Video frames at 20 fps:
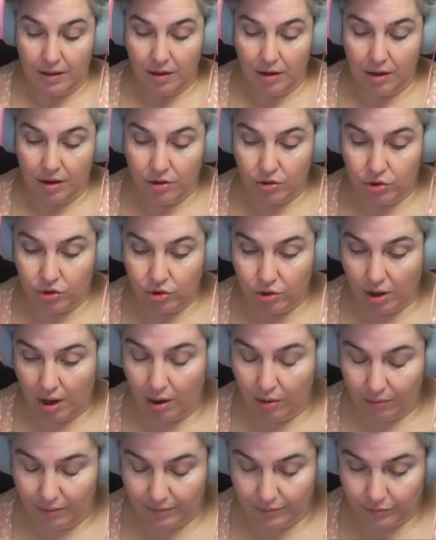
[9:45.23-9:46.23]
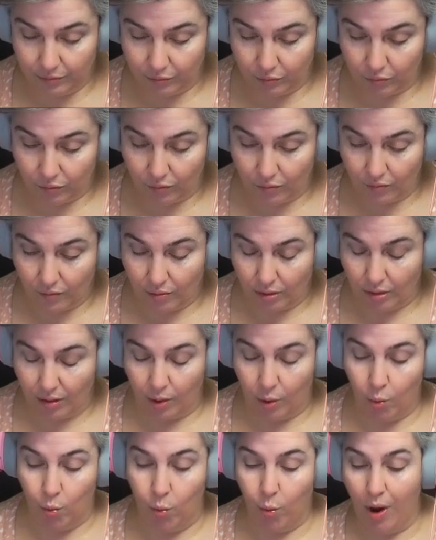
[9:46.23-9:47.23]
So
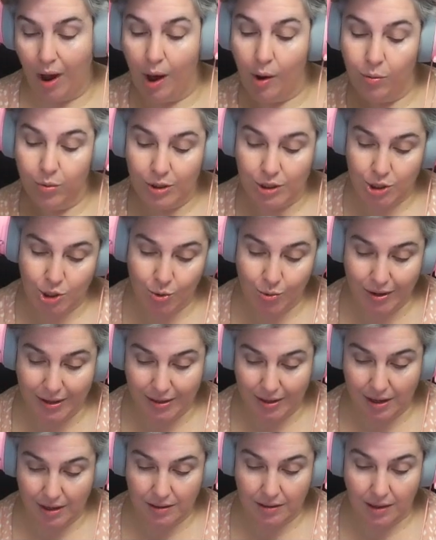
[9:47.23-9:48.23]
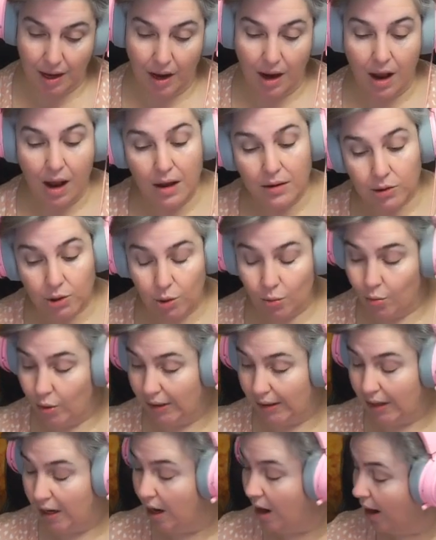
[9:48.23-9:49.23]
while we're doing this, I also
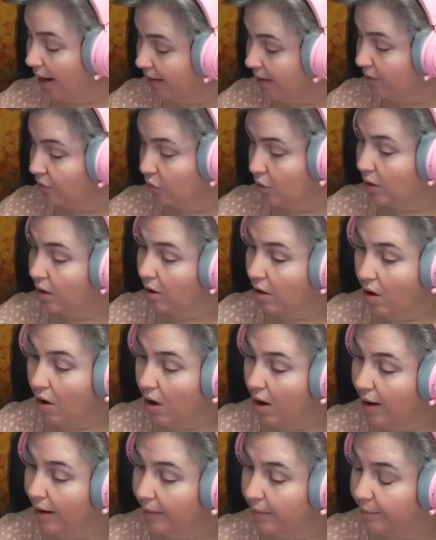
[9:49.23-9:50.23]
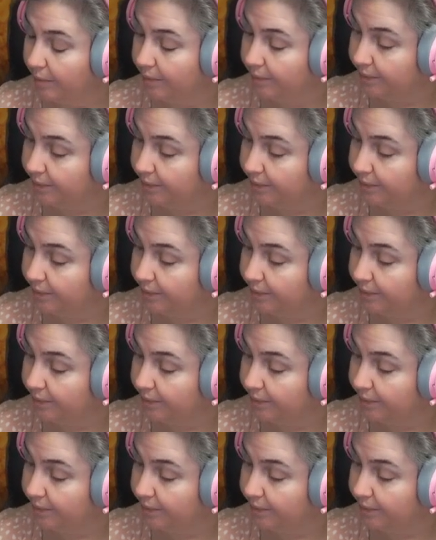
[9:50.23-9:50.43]
want to kind of work on